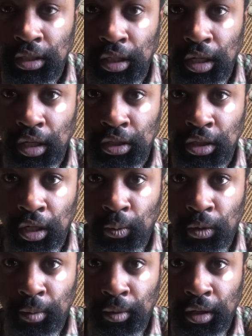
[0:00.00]
Salat.
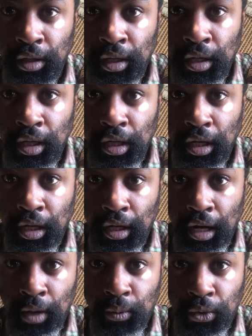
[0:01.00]
Shalom. And
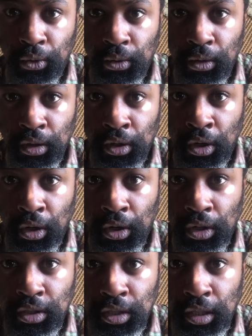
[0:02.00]
I will
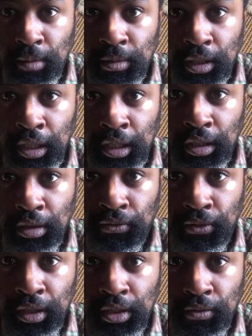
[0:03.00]
cause them to eat the
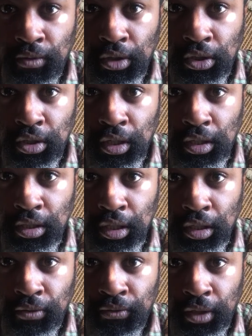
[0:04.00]
flesh of their sons
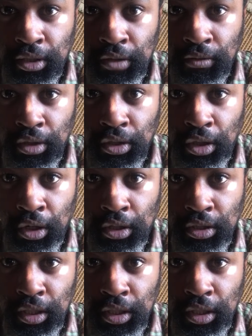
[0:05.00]
and the flesh of their daughters,